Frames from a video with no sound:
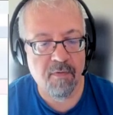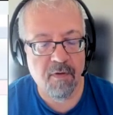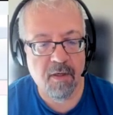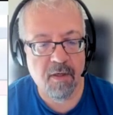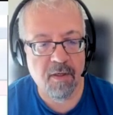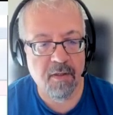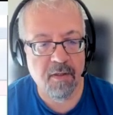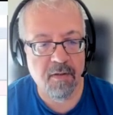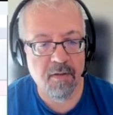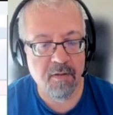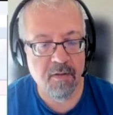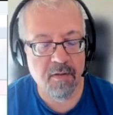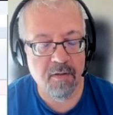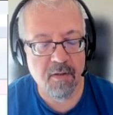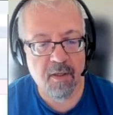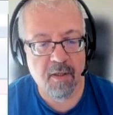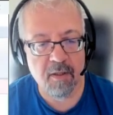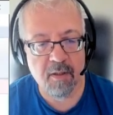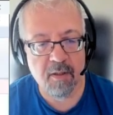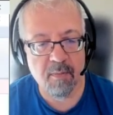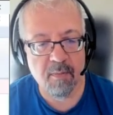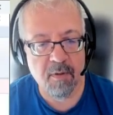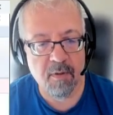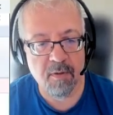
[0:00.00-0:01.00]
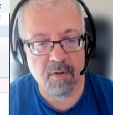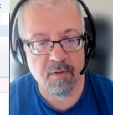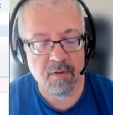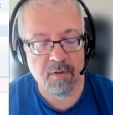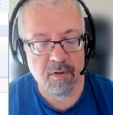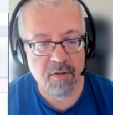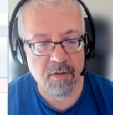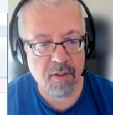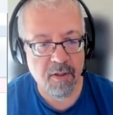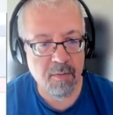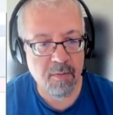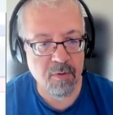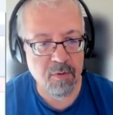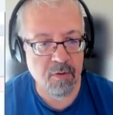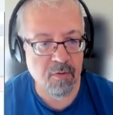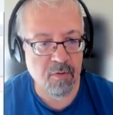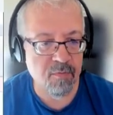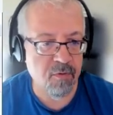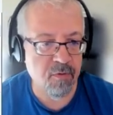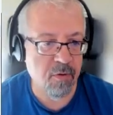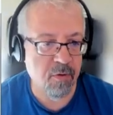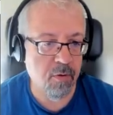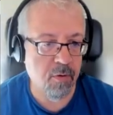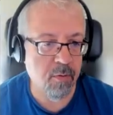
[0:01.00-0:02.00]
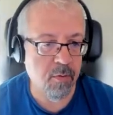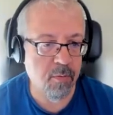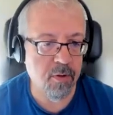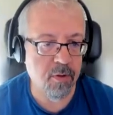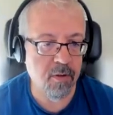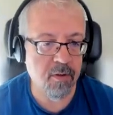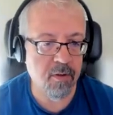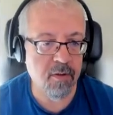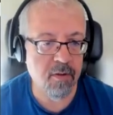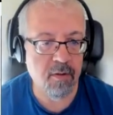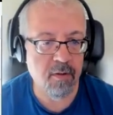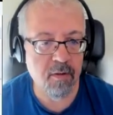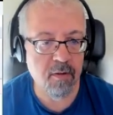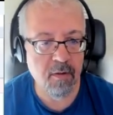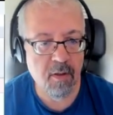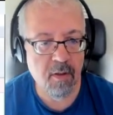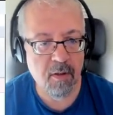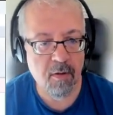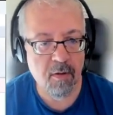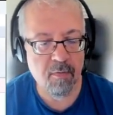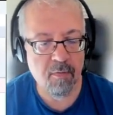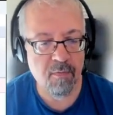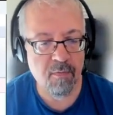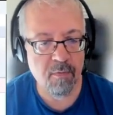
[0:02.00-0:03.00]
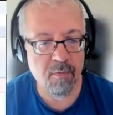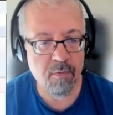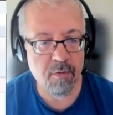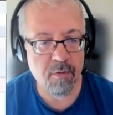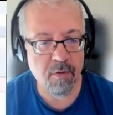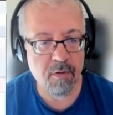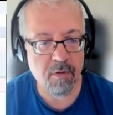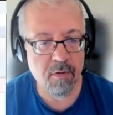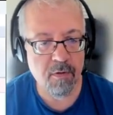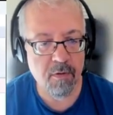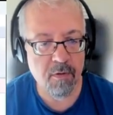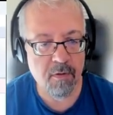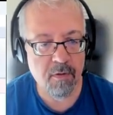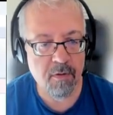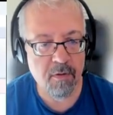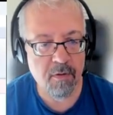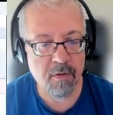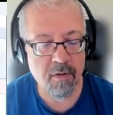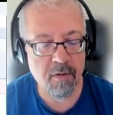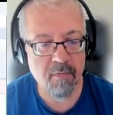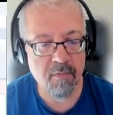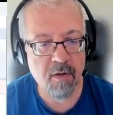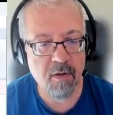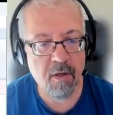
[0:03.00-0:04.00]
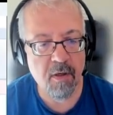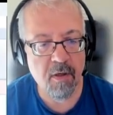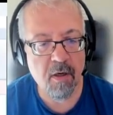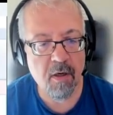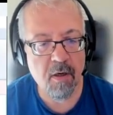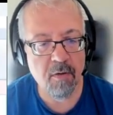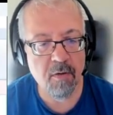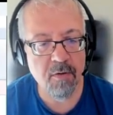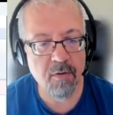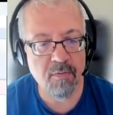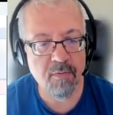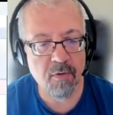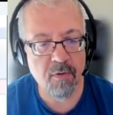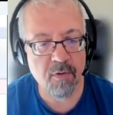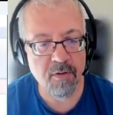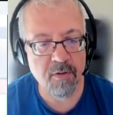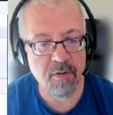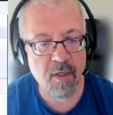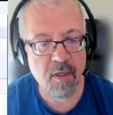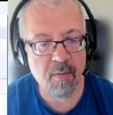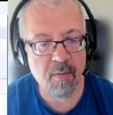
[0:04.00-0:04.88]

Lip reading: we can decide about the names of the objects in our future data warehouse. For